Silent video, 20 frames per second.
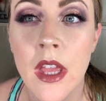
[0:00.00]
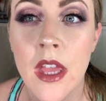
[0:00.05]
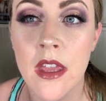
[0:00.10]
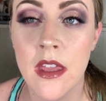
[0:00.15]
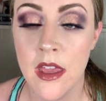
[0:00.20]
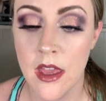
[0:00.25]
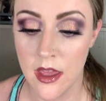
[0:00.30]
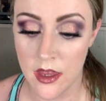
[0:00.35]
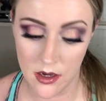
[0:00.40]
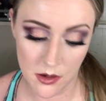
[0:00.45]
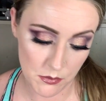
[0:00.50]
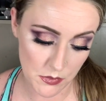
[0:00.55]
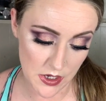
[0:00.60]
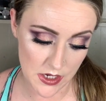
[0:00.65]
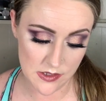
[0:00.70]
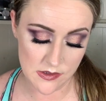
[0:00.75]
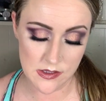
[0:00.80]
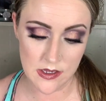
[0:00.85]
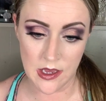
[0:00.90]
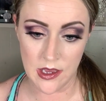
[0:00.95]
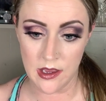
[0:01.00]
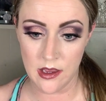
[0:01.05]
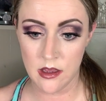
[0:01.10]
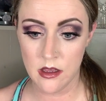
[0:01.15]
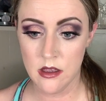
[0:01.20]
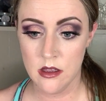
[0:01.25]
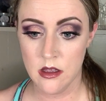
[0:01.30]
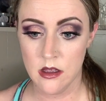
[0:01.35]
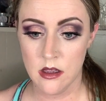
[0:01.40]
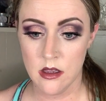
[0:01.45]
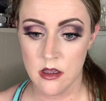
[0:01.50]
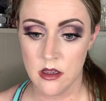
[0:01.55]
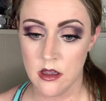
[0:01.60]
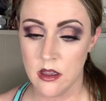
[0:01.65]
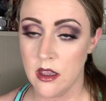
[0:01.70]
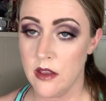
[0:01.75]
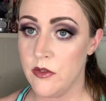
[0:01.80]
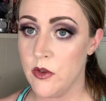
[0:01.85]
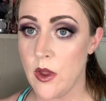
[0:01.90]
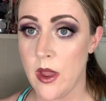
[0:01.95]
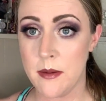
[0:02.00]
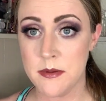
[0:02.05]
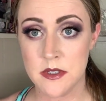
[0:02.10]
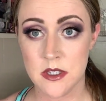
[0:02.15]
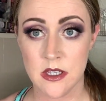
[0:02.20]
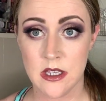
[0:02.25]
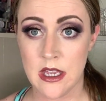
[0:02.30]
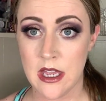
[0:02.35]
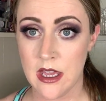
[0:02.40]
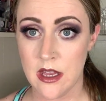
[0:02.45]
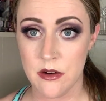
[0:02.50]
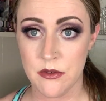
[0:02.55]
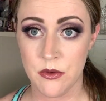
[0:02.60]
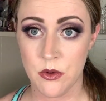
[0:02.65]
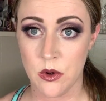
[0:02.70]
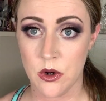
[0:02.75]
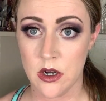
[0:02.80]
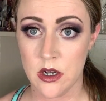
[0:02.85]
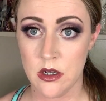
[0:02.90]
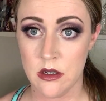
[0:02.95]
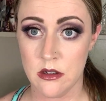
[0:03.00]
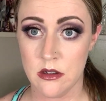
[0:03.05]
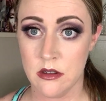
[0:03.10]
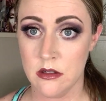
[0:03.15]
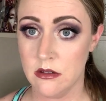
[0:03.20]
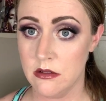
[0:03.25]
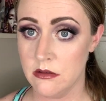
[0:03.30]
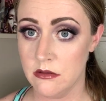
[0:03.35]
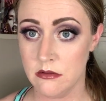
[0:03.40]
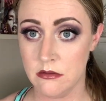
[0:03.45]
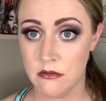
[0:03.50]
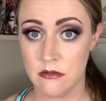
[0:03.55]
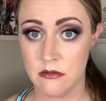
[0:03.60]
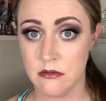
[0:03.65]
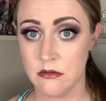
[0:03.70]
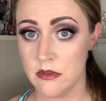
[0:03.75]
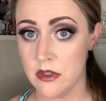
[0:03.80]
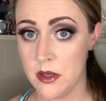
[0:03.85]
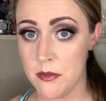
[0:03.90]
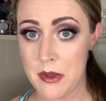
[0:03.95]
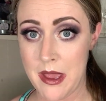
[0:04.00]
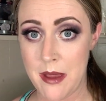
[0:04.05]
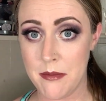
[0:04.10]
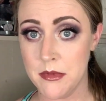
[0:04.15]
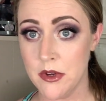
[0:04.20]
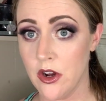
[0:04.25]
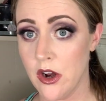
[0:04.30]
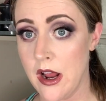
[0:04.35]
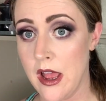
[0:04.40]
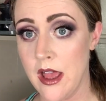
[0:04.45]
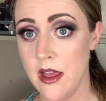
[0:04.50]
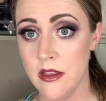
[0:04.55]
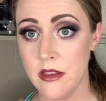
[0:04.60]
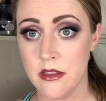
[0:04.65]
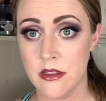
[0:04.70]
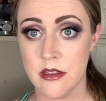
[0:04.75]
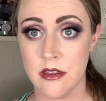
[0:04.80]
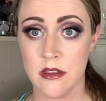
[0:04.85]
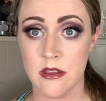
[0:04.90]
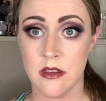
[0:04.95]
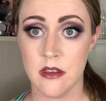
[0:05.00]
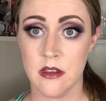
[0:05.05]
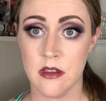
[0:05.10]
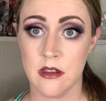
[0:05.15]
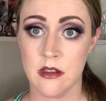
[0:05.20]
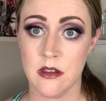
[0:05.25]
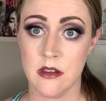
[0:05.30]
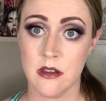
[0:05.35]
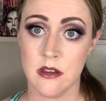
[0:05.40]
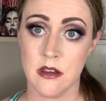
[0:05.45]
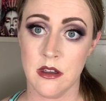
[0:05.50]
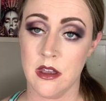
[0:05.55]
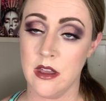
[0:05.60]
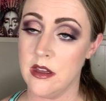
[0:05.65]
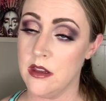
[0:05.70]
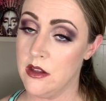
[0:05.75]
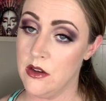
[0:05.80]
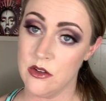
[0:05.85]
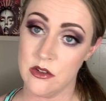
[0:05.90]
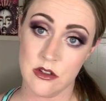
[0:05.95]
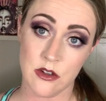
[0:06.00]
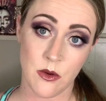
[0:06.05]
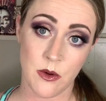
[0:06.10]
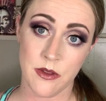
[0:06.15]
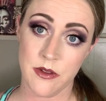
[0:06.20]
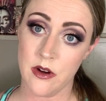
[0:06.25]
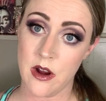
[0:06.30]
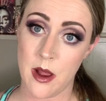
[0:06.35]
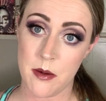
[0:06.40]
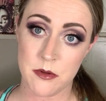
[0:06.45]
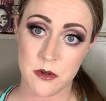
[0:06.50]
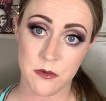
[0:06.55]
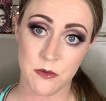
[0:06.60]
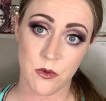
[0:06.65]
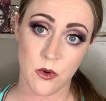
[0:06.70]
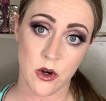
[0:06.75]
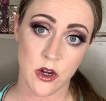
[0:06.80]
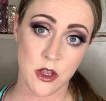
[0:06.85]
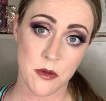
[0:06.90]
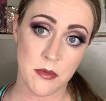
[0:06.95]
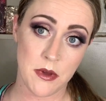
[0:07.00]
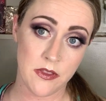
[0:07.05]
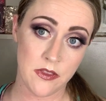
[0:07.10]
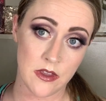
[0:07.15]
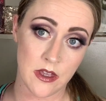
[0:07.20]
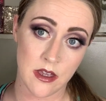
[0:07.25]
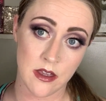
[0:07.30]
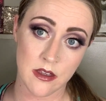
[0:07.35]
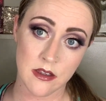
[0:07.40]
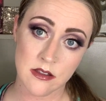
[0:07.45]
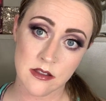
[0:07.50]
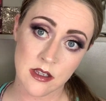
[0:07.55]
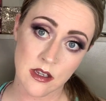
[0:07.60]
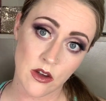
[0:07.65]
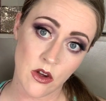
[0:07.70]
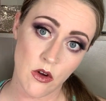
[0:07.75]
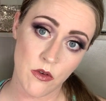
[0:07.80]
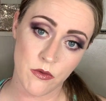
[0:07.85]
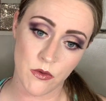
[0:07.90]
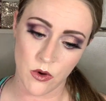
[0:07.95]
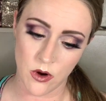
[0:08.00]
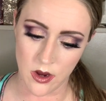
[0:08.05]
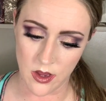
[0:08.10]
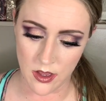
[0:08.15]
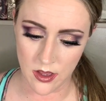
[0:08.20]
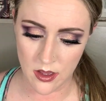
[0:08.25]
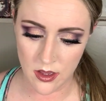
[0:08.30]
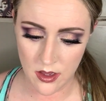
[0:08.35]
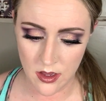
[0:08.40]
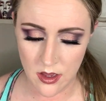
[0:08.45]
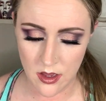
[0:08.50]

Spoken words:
again, I'm going to say, if you absolutely can't afford the Pat McGrath and there's no other option for you but this, then go for it.